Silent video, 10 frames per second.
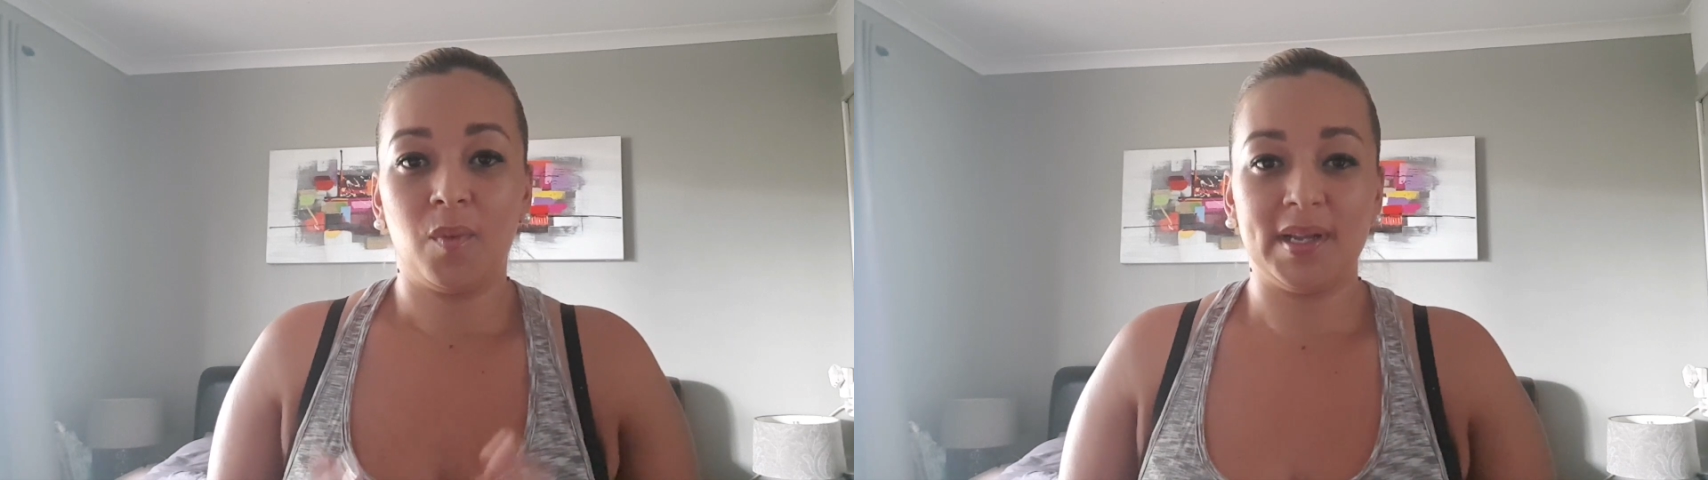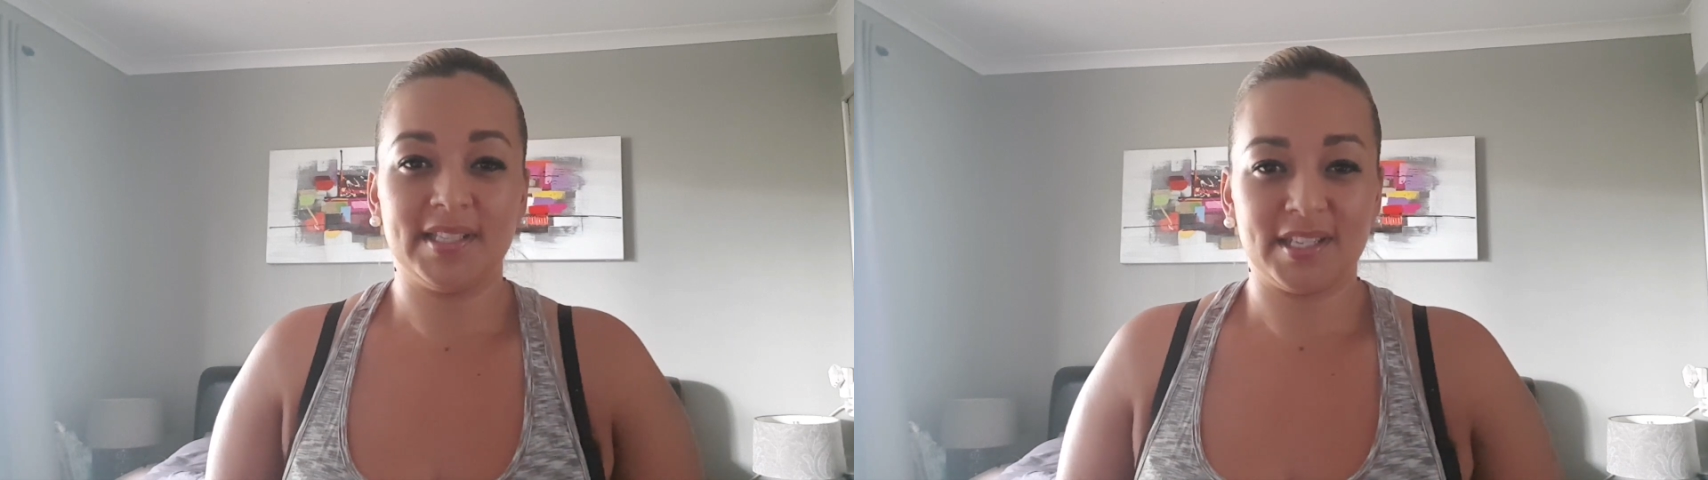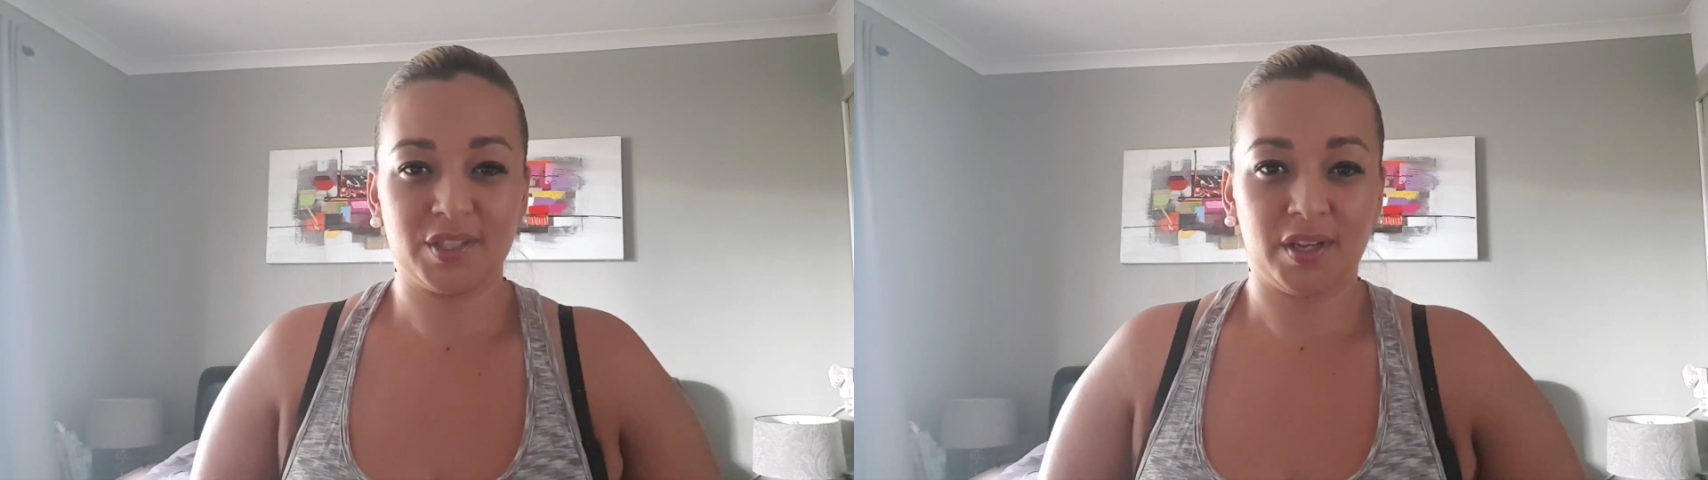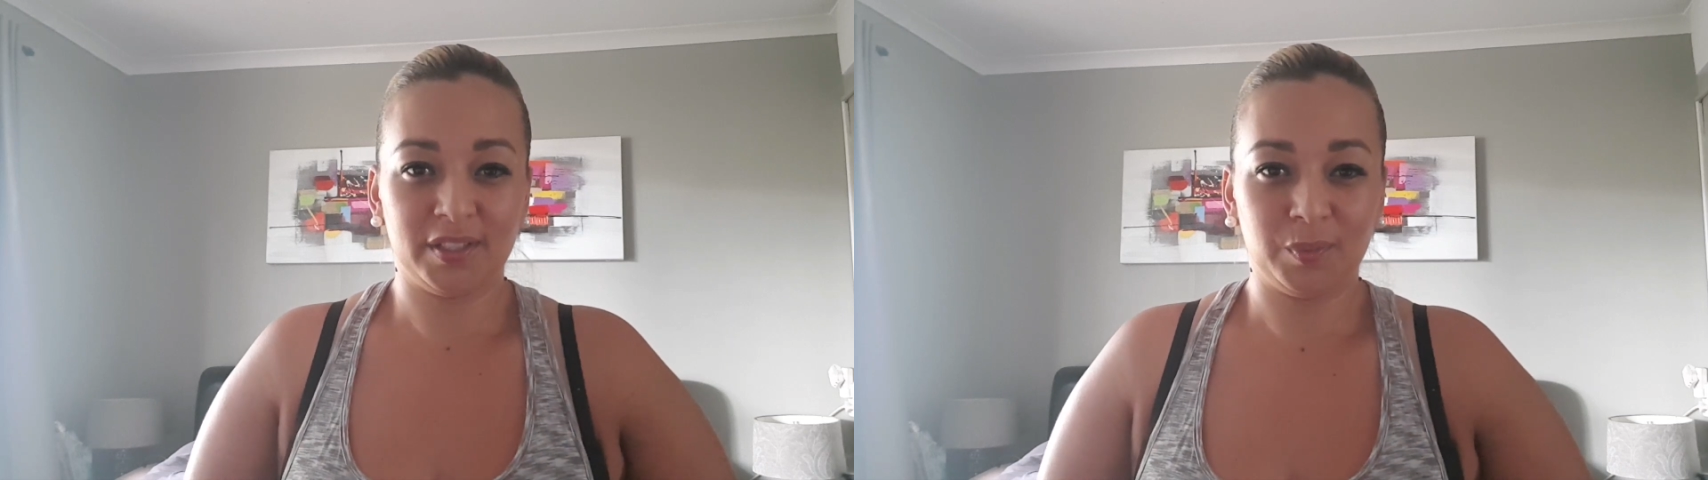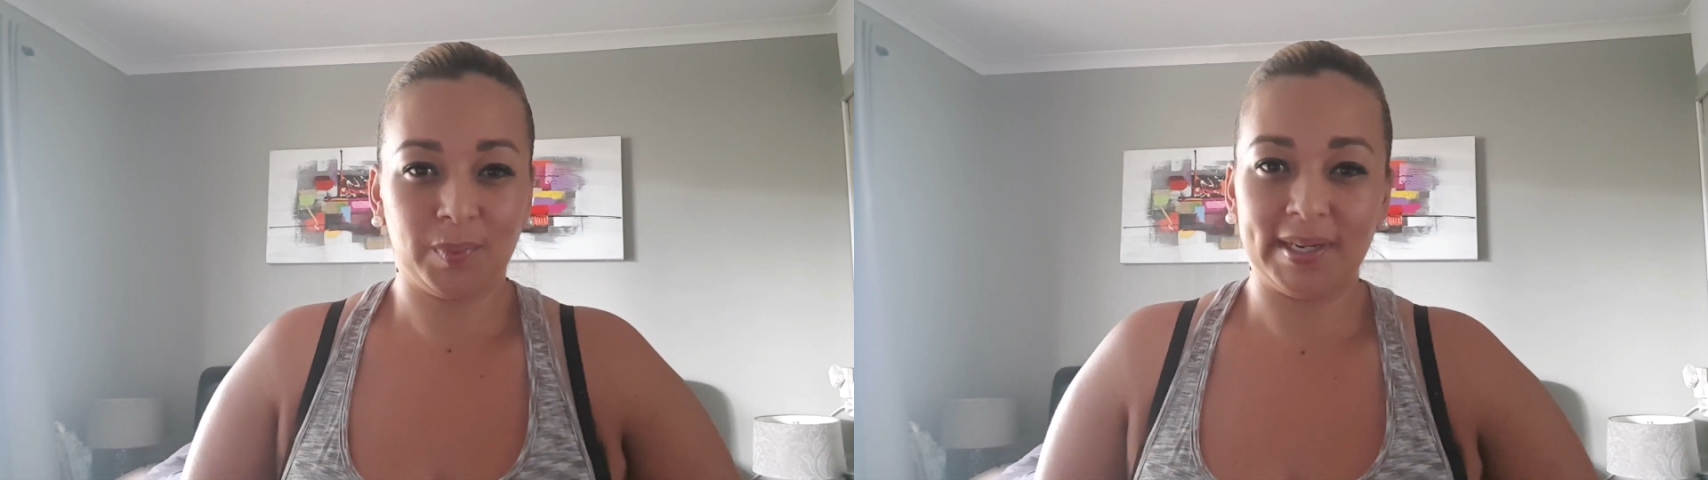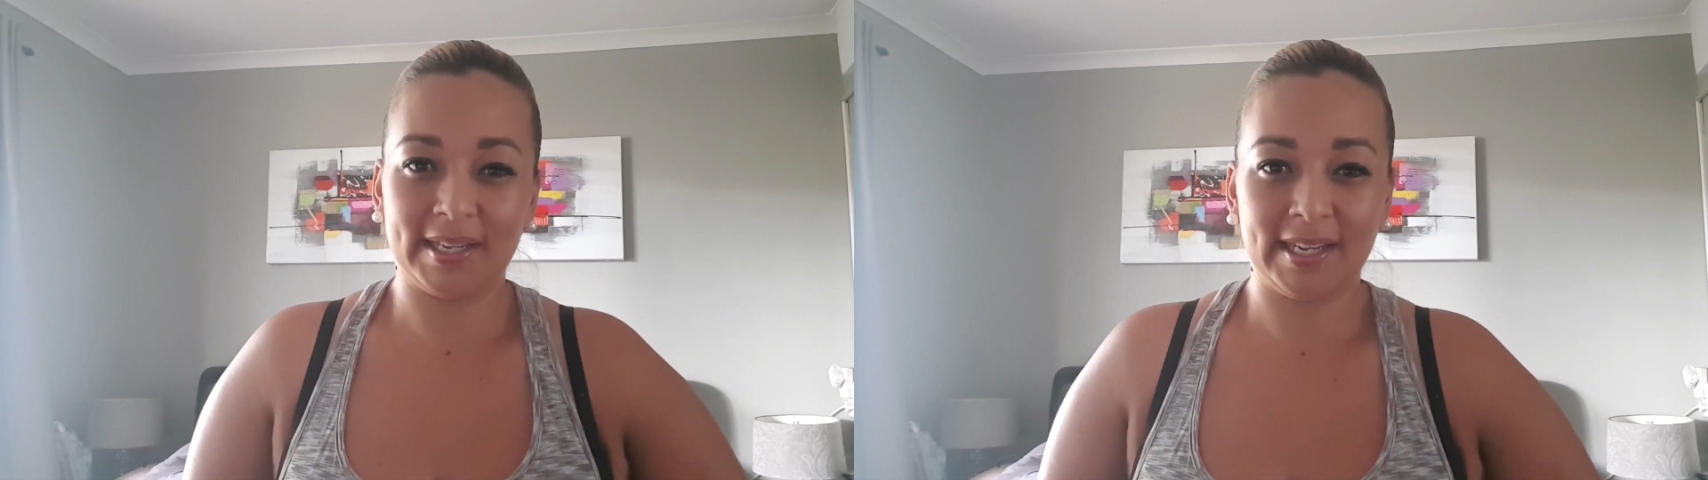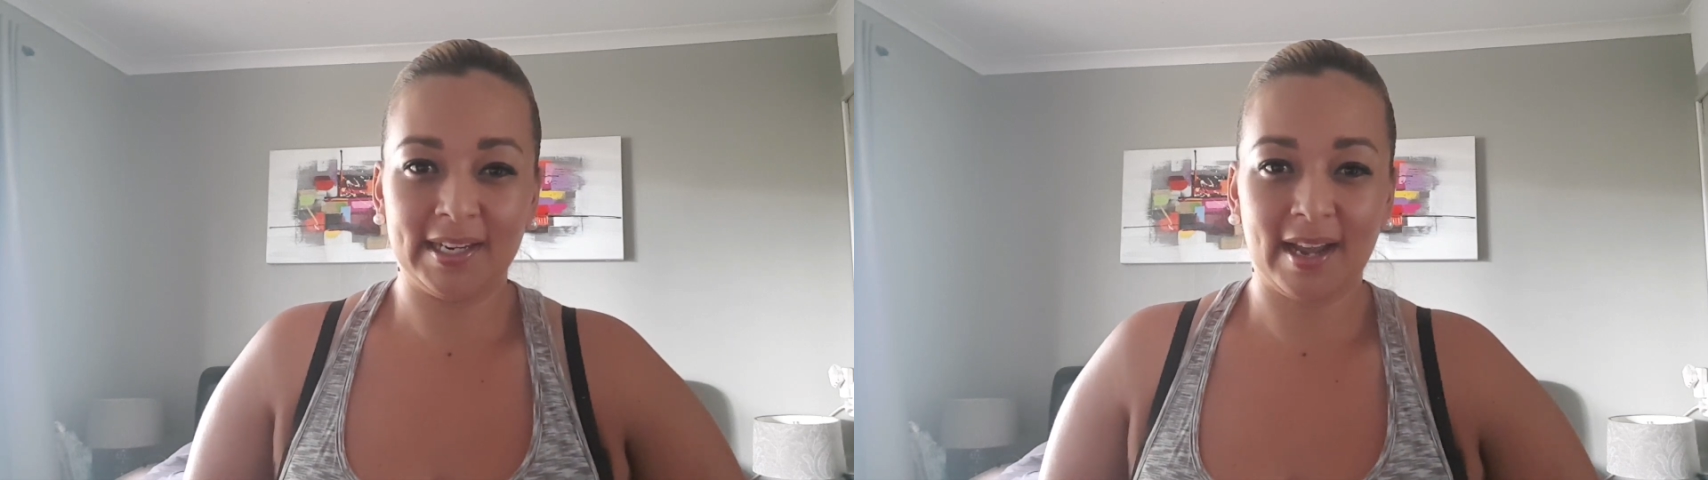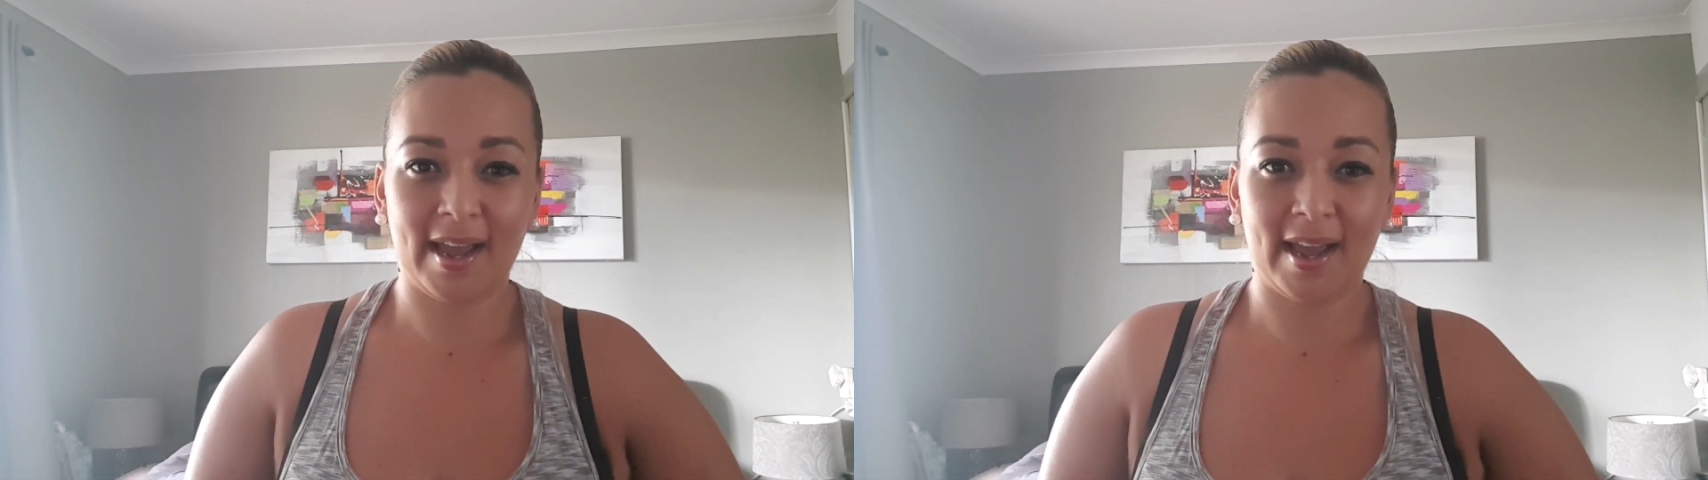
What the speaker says: Once I started working,